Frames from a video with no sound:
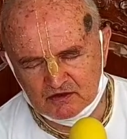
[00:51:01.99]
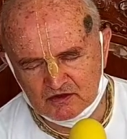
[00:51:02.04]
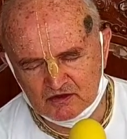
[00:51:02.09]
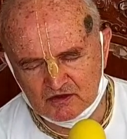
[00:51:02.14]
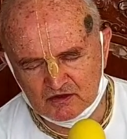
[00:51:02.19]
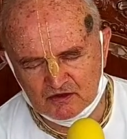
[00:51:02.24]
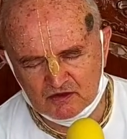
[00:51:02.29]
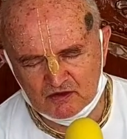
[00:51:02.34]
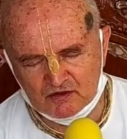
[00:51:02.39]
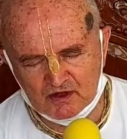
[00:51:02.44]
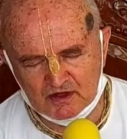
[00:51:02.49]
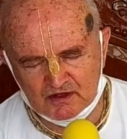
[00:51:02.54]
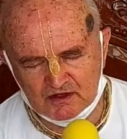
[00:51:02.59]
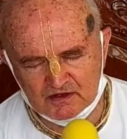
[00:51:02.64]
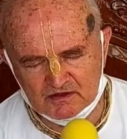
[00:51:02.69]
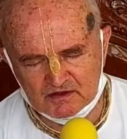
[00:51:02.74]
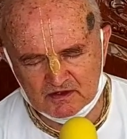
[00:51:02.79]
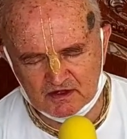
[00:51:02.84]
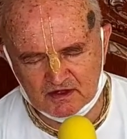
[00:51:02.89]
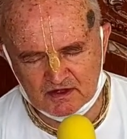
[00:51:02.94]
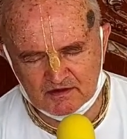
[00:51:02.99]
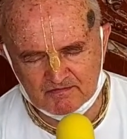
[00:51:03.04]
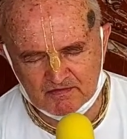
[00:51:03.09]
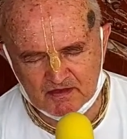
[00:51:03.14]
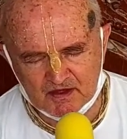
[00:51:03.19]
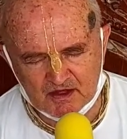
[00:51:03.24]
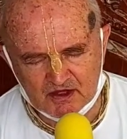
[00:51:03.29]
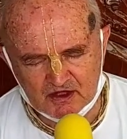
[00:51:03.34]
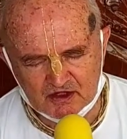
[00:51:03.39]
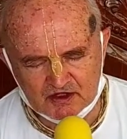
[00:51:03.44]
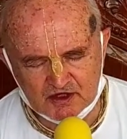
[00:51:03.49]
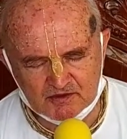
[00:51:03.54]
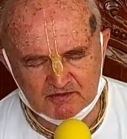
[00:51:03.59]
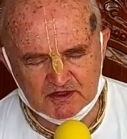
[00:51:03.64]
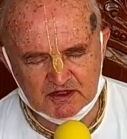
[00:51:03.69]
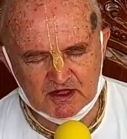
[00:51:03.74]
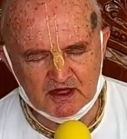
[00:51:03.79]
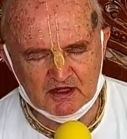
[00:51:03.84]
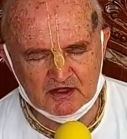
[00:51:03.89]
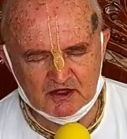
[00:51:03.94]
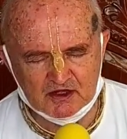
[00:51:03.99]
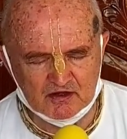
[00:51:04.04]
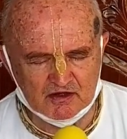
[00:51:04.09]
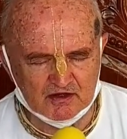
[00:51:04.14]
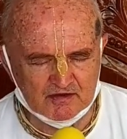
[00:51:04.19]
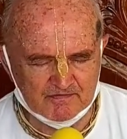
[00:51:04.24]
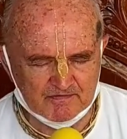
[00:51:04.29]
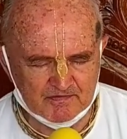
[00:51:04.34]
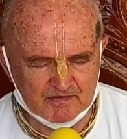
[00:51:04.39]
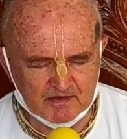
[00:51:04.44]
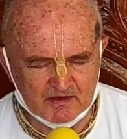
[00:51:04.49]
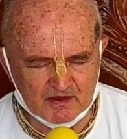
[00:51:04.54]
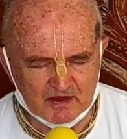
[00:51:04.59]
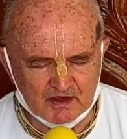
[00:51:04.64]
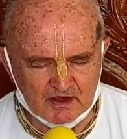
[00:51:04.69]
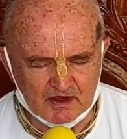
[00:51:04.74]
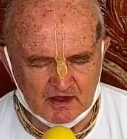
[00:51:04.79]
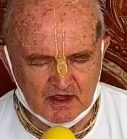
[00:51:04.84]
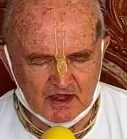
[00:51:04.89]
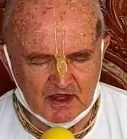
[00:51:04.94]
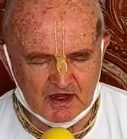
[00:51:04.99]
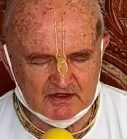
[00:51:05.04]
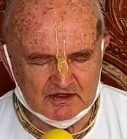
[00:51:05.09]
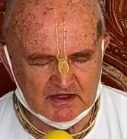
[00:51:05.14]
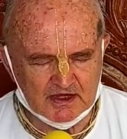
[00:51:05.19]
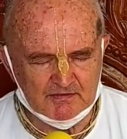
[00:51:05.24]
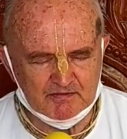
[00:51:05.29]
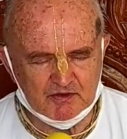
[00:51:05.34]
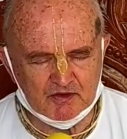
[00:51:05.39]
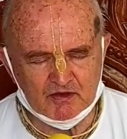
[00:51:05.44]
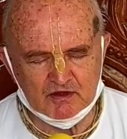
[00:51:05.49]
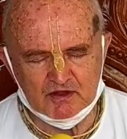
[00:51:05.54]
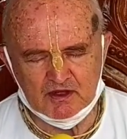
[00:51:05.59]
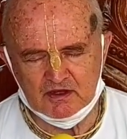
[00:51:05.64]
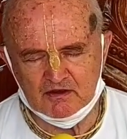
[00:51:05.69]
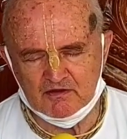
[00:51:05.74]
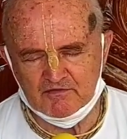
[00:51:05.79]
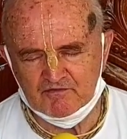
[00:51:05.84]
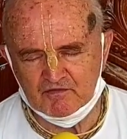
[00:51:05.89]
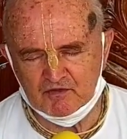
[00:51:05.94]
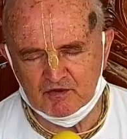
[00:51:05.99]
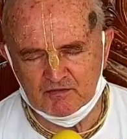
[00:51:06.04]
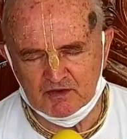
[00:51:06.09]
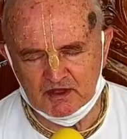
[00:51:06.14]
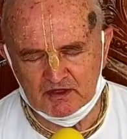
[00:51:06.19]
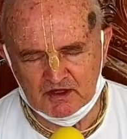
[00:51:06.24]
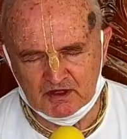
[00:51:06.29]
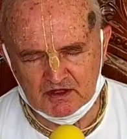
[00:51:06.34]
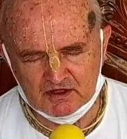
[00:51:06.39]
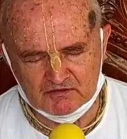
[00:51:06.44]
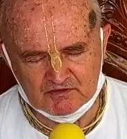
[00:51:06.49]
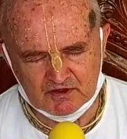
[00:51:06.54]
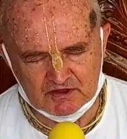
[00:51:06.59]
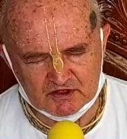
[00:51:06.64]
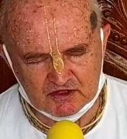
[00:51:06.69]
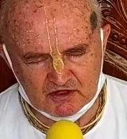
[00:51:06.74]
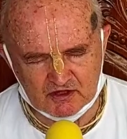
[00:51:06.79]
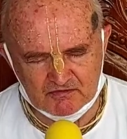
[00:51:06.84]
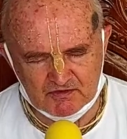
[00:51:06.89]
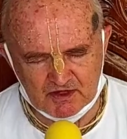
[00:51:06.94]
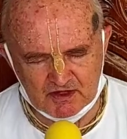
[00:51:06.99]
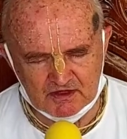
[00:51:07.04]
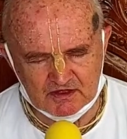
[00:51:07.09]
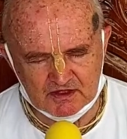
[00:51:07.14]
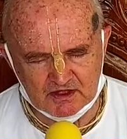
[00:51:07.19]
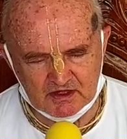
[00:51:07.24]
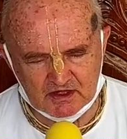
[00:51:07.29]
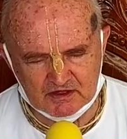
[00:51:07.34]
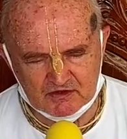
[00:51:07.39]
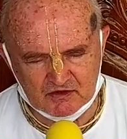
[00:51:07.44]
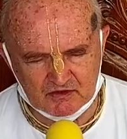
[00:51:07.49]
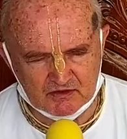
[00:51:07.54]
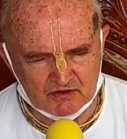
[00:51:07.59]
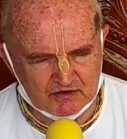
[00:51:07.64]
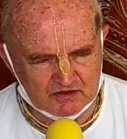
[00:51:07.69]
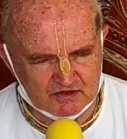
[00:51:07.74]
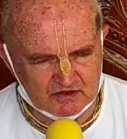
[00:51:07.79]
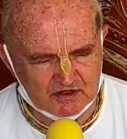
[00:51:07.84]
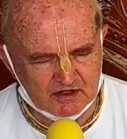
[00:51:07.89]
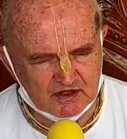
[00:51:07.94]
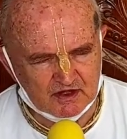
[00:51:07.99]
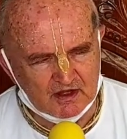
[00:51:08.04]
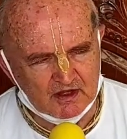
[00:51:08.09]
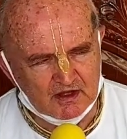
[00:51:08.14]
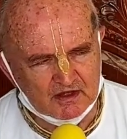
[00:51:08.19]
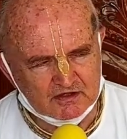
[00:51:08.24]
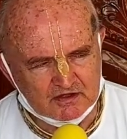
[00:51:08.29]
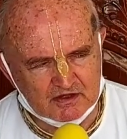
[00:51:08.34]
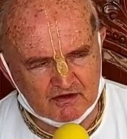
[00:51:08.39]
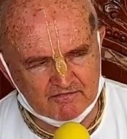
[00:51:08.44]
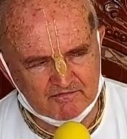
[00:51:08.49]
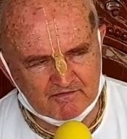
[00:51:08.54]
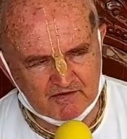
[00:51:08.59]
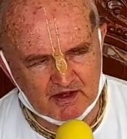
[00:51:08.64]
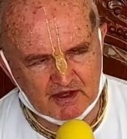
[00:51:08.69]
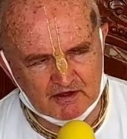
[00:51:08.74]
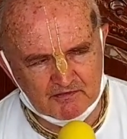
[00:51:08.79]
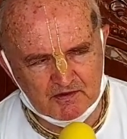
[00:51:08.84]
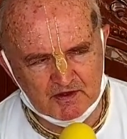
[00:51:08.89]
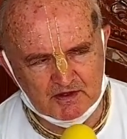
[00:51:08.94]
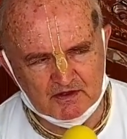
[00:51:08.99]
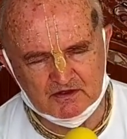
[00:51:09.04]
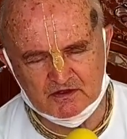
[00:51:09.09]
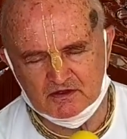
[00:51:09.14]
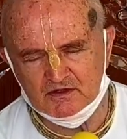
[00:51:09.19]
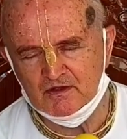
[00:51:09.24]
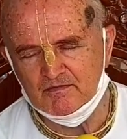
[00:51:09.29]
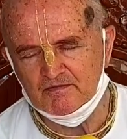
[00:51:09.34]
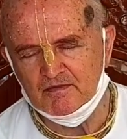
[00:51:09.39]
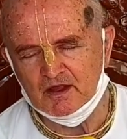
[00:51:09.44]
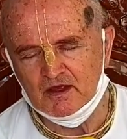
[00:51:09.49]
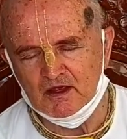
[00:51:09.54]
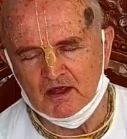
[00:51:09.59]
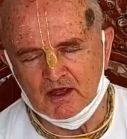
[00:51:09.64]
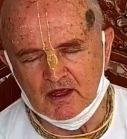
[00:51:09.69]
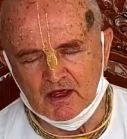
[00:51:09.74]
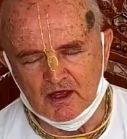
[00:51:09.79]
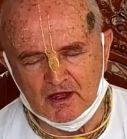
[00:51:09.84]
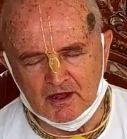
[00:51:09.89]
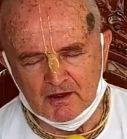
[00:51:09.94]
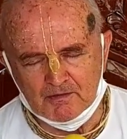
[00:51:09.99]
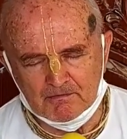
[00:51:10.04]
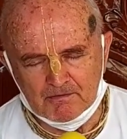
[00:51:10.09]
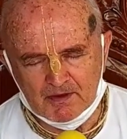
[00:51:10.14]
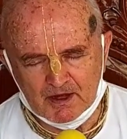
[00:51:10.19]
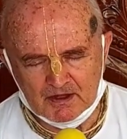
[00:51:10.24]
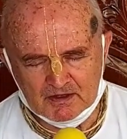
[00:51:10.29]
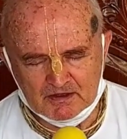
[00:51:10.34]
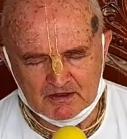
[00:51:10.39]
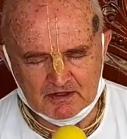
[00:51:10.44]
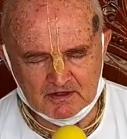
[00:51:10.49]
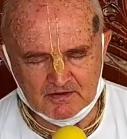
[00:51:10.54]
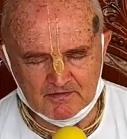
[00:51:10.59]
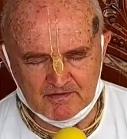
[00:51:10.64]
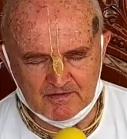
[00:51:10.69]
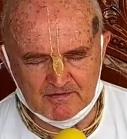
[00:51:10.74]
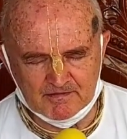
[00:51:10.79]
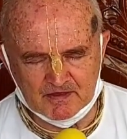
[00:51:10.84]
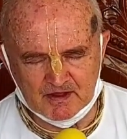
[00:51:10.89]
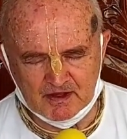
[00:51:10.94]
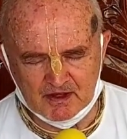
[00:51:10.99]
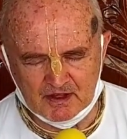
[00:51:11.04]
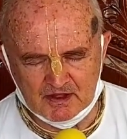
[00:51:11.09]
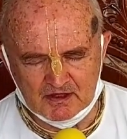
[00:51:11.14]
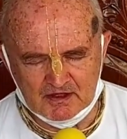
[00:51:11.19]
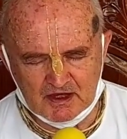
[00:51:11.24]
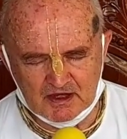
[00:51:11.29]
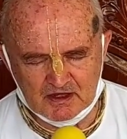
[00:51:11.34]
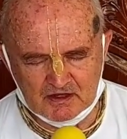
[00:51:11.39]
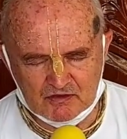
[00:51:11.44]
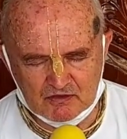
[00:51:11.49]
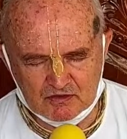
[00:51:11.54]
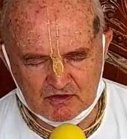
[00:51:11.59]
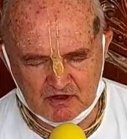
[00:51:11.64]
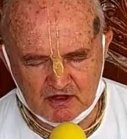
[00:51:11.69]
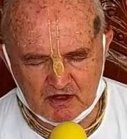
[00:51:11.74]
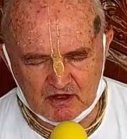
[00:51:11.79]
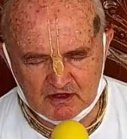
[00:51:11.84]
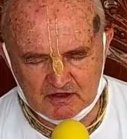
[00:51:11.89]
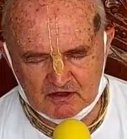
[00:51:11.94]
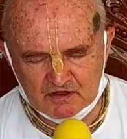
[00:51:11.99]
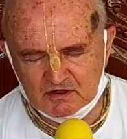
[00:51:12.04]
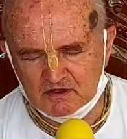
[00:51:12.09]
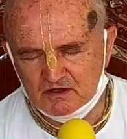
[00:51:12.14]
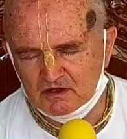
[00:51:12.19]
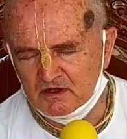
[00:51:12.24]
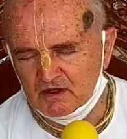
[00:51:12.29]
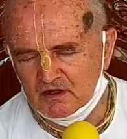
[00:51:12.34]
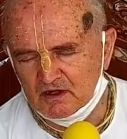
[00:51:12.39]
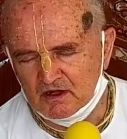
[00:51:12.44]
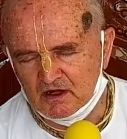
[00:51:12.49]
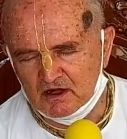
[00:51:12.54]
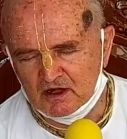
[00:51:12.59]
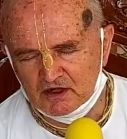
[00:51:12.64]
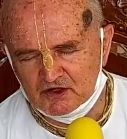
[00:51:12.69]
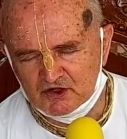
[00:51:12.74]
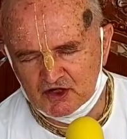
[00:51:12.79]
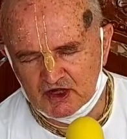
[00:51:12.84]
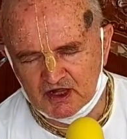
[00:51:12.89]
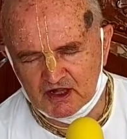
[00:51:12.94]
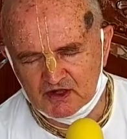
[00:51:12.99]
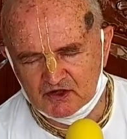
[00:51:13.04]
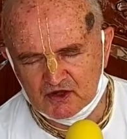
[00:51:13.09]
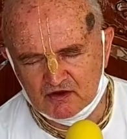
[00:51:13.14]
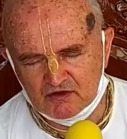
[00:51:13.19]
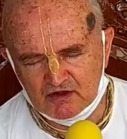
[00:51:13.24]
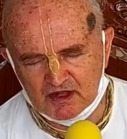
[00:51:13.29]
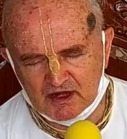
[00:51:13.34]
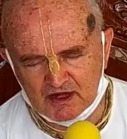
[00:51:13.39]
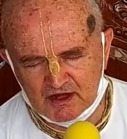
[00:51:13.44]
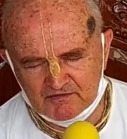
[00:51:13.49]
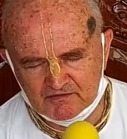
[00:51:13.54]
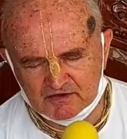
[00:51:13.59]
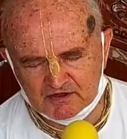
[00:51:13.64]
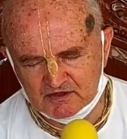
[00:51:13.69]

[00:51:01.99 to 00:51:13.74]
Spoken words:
do anything substantial except holding a few meetings with some intellectuals, some VIPs. But they could not change the lives